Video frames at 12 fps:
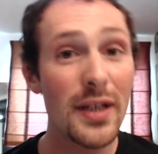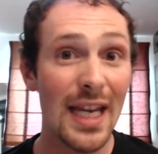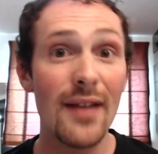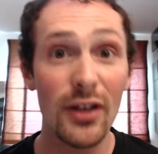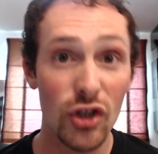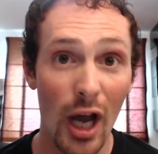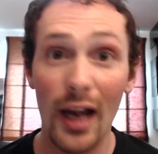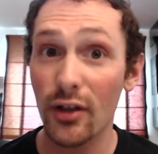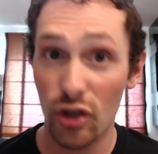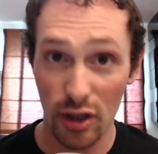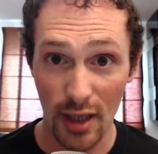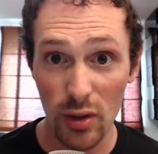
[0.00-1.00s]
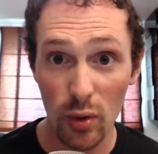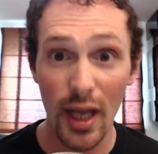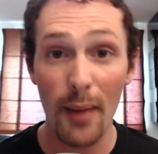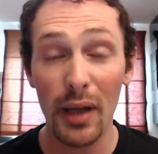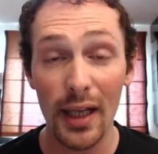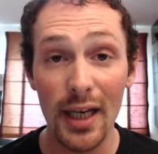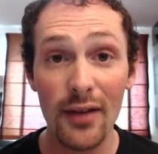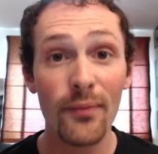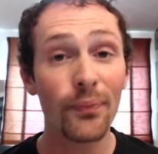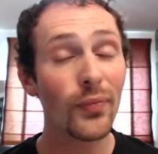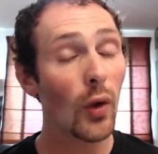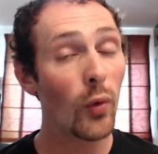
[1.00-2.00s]
given challenges. That's what I believe.
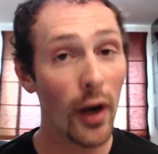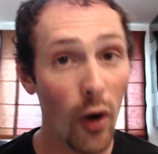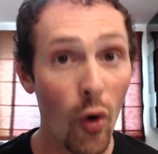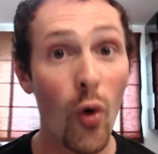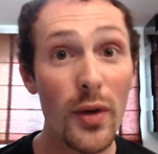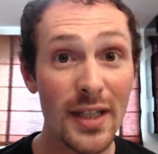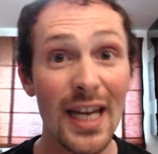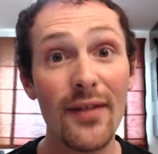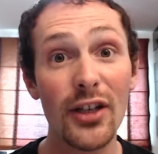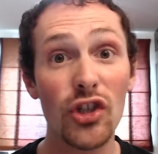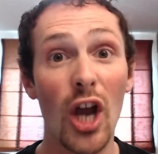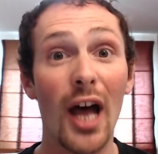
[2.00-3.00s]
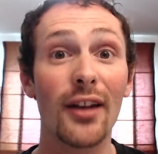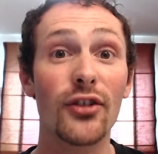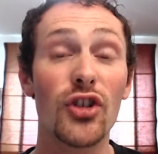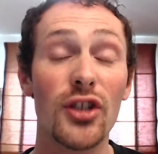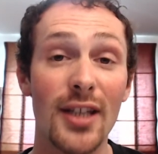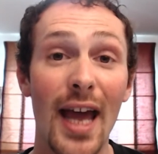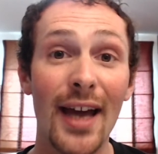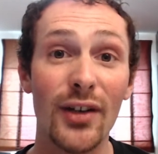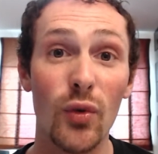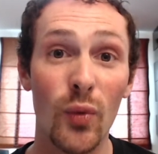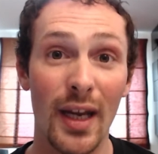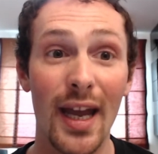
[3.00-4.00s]
We're always given challenges
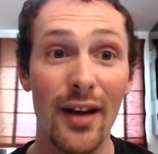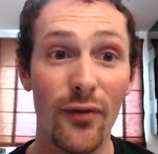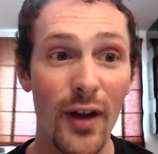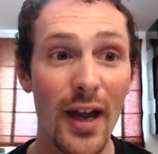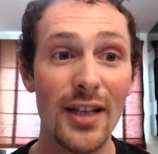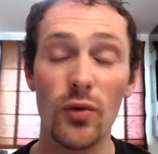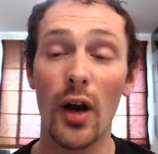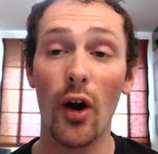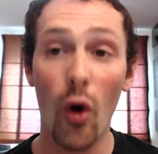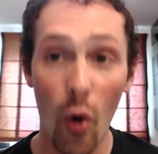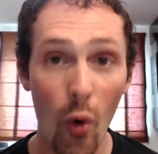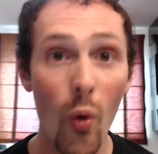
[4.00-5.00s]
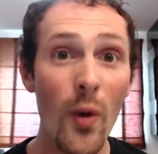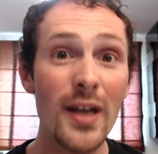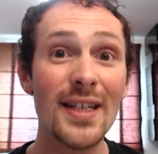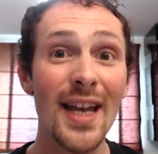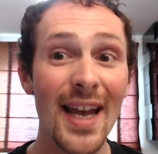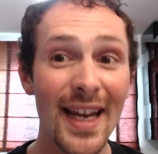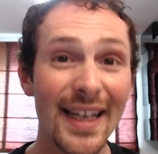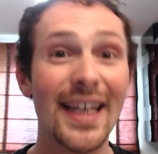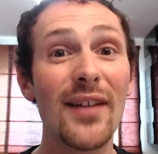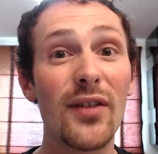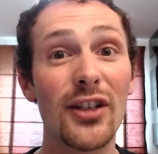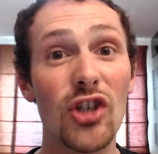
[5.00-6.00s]
that we can face. We are always
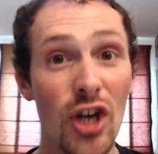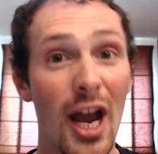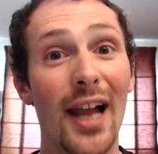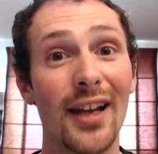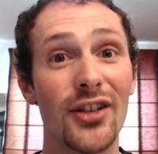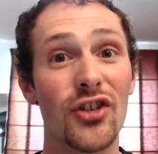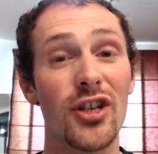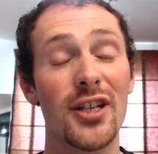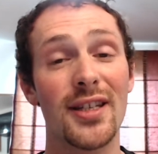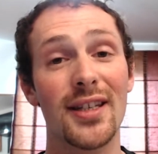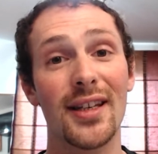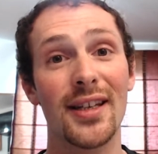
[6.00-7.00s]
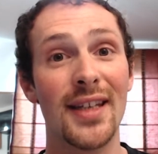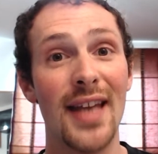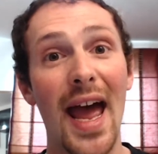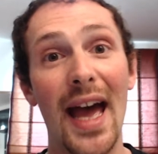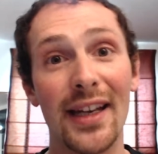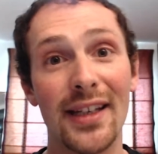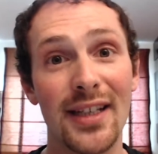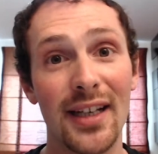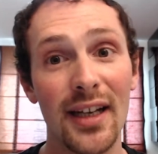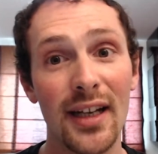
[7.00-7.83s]
given challenges that